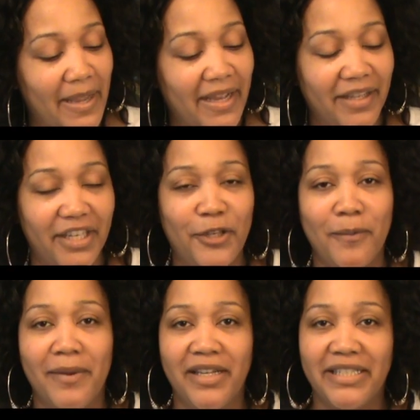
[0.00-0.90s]
make a
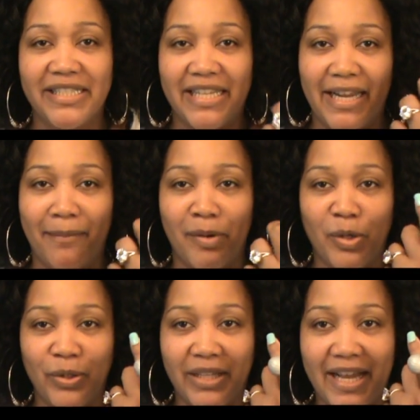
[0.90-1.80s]
humongous, like,
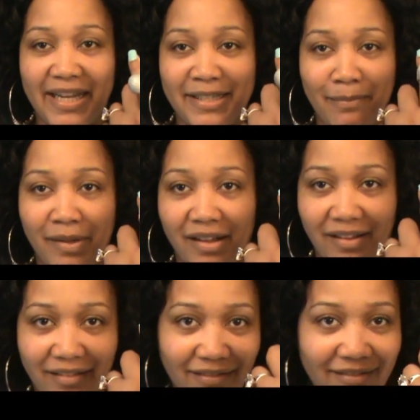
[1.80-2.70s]
pearlized
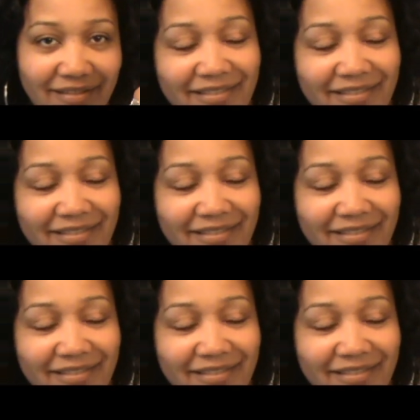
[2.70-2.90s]
ball.